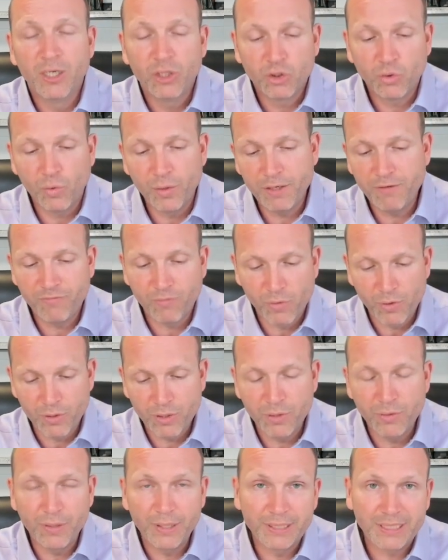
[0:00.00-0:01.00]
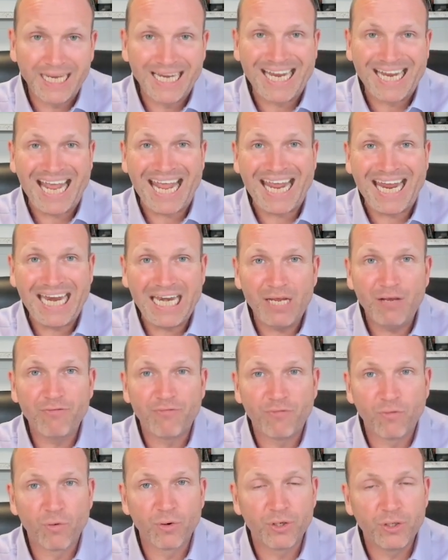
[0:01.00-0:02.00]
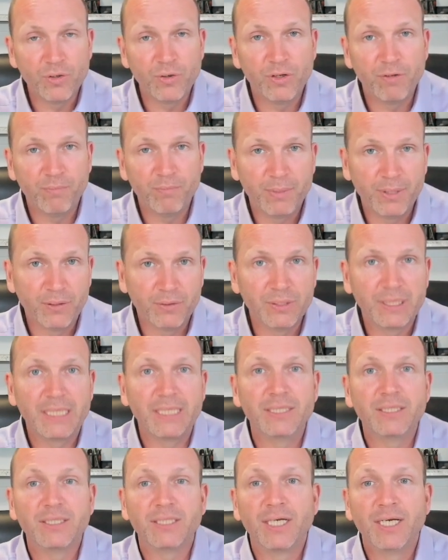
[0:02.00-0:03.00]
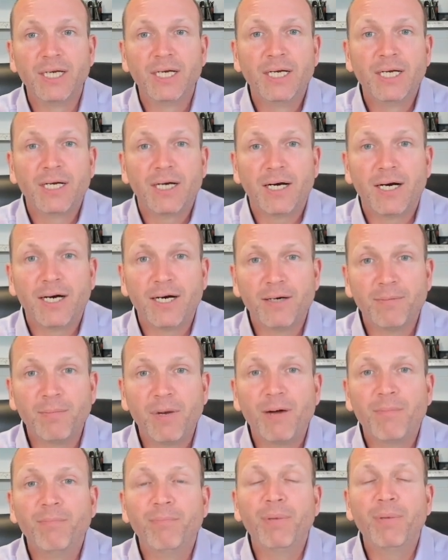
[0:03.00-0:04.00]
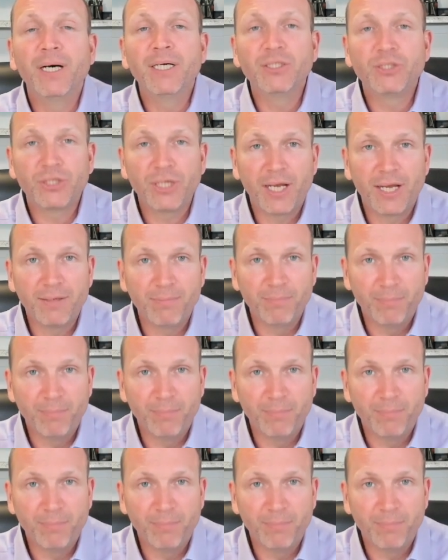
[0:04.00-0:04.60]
24 units and 84 unit buildings, bunches